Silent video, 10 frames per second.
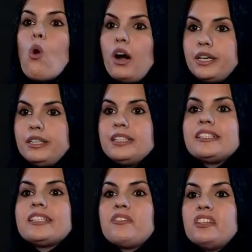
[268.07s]
won
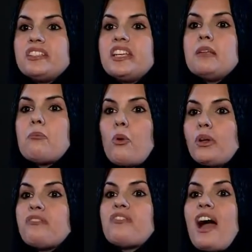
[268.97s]

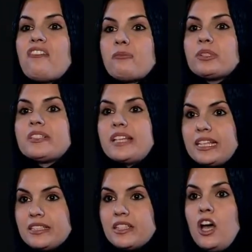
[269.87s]

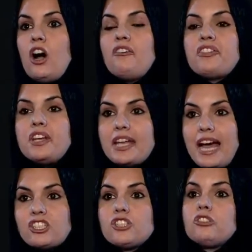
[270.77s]
17.5% of the
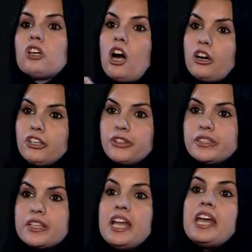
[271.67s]
National
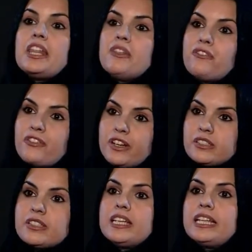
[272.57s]
Congress in the
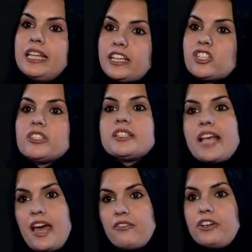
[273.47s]
first
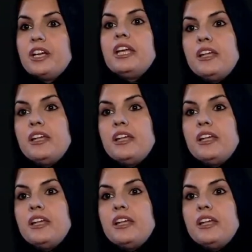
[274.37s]
elections ever